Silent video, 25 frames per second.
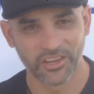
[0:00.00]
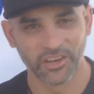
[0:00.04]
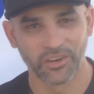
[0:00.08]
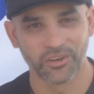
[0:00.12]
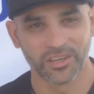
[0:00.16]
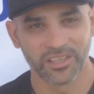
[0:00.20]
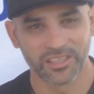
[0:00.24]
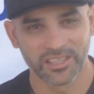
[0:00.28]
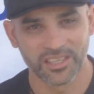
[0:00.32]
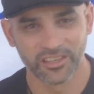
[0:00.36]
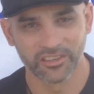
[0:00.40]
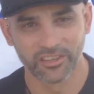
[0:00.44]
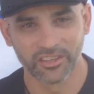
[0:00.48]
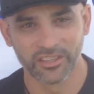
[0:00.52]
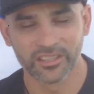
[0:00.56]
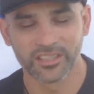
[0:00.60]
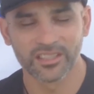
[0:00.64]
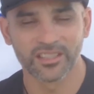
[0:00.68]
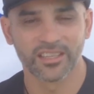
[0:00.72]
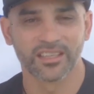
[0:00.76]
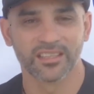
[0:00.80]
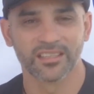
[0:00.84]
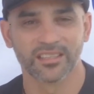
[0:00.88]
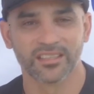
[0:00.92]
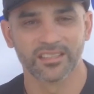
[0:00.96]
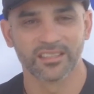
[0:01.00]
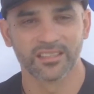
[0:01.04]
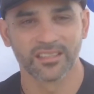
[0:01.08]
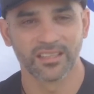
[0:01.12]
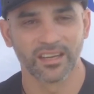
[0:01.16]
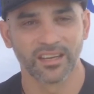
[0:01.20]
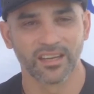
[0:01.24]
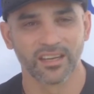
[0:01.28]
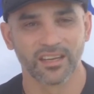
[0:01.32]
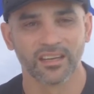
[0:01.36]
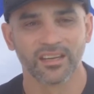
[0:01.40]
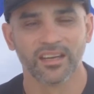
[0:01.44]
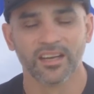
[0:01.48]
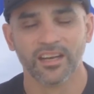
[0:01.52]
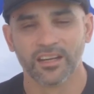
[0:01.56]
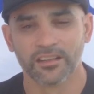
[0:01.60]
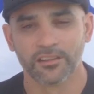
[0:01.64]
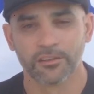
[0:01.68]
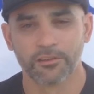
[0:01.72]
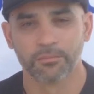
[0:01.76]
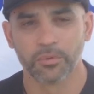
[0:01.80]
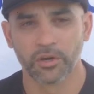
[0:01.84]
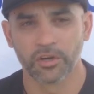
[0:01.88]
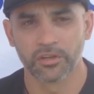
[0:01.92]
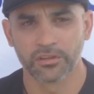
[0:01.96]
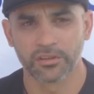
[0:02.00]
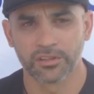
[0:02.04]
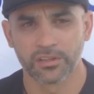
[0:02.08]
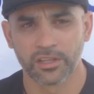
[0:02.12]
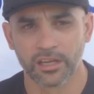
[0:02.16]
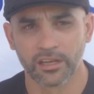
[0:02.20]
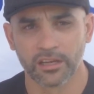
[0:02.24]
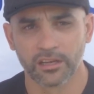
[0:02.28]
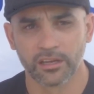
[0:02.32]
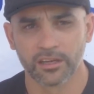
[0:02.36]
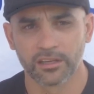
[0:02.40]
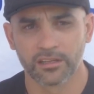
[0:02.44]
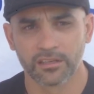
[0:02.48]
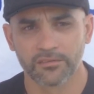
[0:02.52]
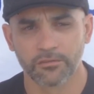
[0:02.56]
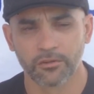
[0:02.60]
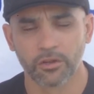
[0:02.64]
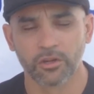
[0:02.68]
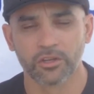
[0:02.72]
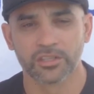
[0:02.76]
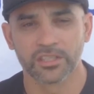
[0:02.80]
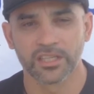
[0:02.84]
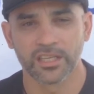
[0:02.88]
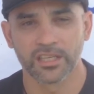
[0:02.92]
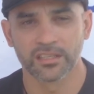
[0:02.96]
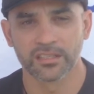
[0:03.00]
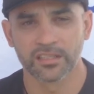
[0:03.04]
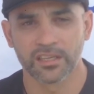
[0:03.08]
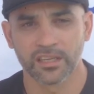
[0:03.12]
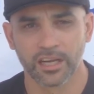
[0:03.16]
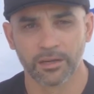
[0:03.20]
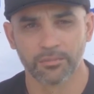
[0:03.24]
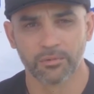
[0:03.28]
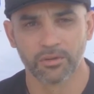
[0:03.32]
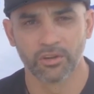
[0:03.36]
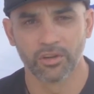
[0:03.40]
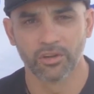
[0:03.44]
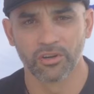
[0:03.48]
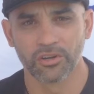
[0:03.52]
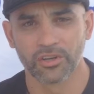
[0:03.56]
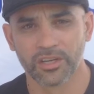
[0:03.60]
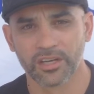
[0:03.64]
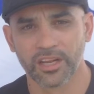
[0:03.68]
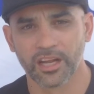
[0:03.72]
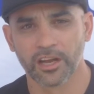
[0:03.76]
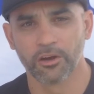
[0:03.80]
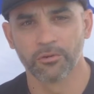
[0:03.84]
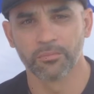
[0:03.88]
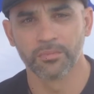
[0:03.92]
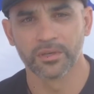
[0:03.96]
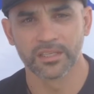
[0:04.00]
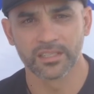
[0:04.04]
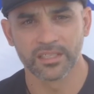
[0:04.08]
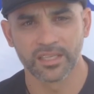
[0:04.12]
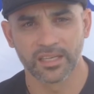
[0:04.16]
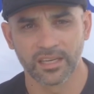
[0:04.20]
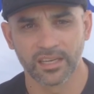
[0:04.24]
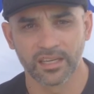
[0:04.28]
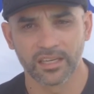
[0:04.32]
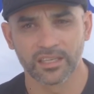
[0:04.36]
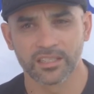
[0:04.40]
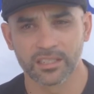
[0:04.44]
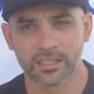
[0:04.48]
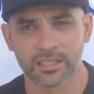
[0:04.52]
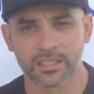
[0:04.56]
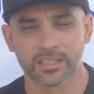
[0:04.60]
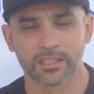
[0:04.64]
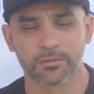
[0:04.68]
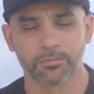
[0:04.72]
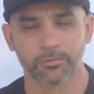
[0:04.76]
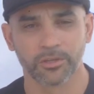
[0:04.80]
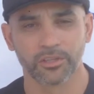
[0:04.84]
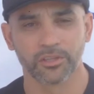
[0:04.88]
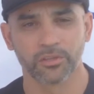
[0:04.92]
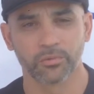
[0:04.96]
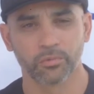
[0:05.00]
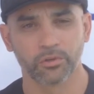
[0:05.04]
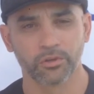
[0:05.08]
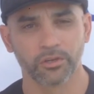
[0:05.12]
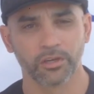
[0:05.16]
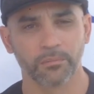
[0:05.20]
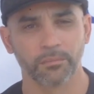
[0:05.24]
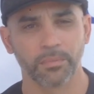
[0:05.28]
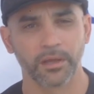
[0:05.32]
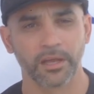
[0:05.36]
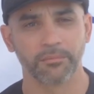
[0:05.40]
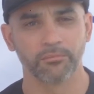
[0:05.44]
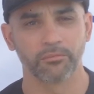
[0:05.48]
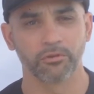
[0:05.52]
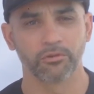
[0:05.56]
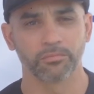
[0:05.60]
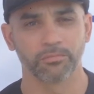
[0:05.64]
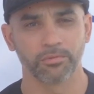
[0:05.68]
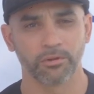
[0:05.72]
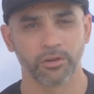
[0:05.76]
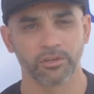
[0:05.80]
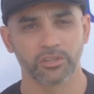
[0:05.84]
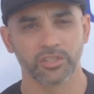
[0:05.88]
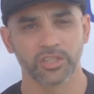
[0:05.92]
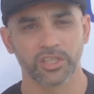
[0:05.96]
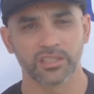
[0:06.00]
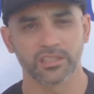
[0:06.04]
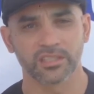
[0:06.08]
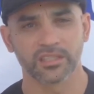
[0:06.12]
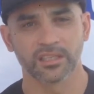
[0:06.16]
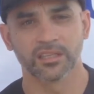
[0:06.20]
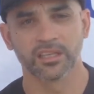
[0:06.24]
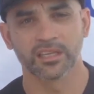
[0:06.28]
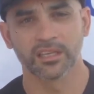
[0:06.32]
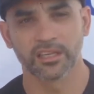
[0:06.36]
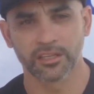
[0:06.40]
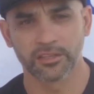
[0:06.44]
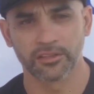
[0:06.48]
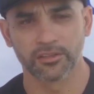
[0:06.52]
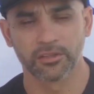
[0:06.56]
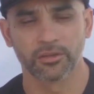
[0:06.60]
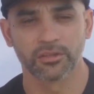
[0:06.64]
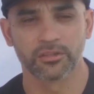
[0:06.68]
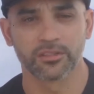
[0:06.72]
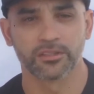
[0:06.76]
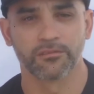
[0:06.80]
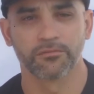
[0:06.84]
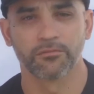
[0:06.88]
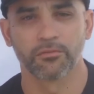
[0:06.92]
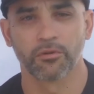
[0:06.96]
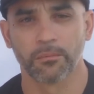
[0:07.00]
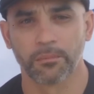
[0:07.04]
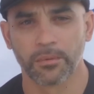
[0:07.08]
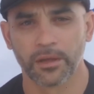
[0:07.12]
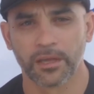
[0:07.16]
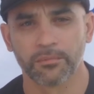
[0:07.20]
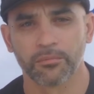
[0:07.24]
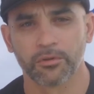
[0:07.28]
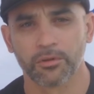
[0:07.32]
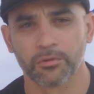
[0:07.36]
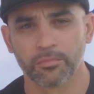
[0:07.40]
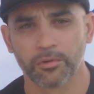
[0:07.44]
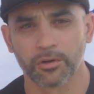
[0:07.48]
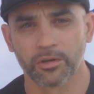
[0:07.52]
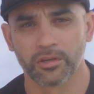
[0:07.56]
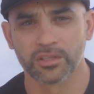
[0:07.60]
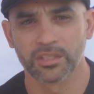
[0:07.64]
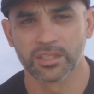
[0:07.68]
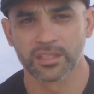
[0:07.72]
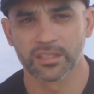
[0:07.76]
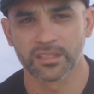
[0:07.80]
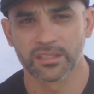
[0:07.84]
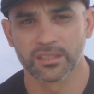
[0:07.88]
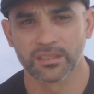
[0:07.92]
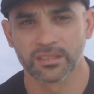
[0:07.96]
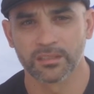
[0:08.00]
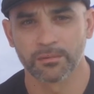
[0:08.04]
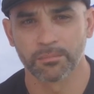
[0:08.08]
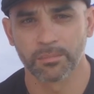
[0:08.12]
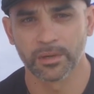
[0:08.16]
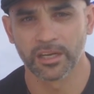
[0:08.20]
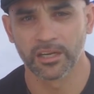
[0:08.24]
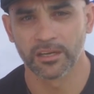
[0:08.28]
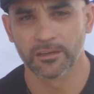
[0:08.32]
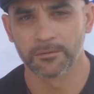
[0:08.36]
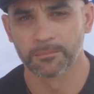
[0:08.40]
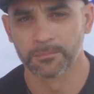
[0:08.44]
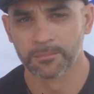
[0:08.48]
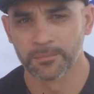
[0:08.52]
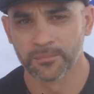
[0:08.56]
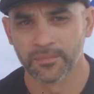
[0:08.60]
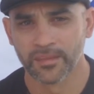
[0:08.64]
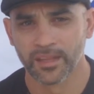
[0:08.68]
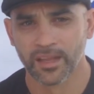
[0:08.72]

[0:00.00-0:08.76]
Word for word: Kia ora, Terence. He is uh, they both uh, volunteered to come along and help me today just to spread the word of Bamboo Projects and the ethos of what Bamboo Projects is about.